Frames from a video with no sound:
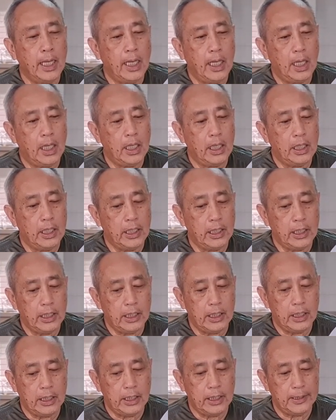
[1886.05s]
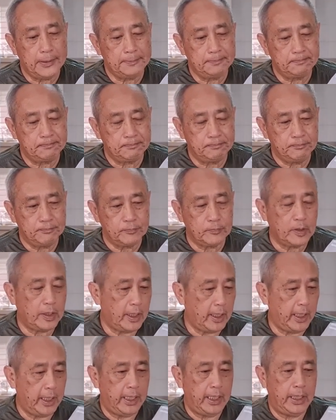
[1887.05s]
I
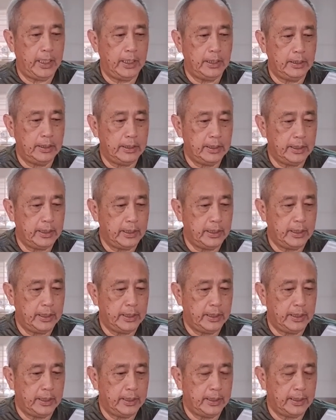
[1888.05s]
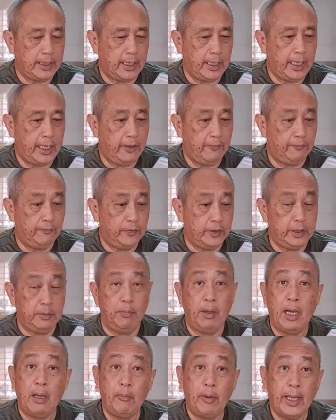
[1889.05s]
have the
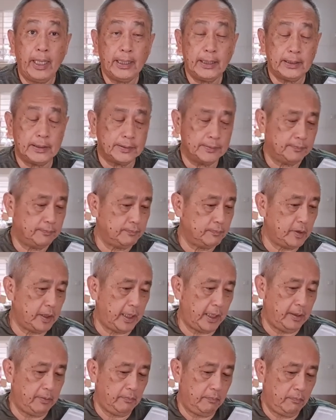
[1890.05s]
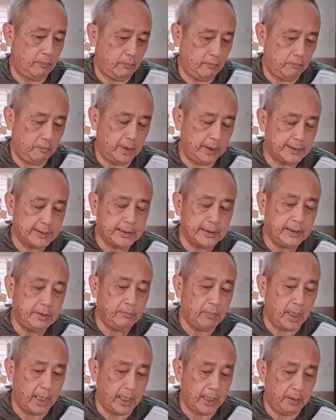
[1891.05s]
bar bags, and basically
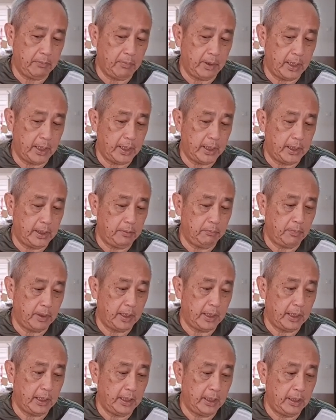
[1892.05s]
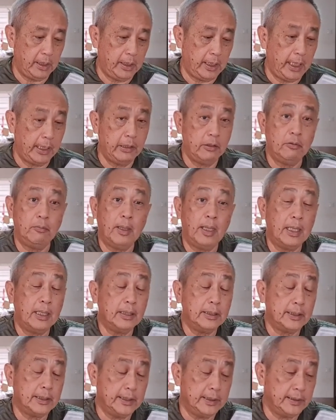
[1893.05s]
my
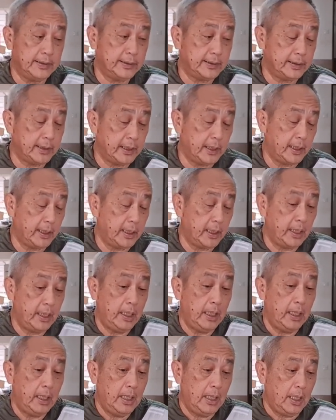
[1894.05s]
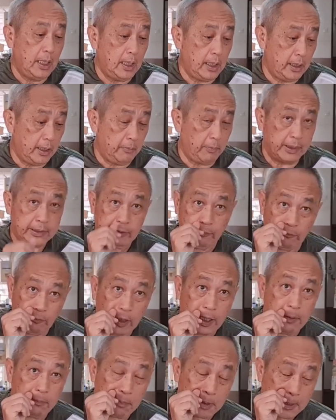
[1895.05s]
handlebar is a
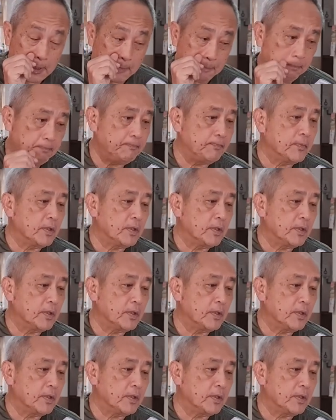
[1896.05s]
butterfly bar.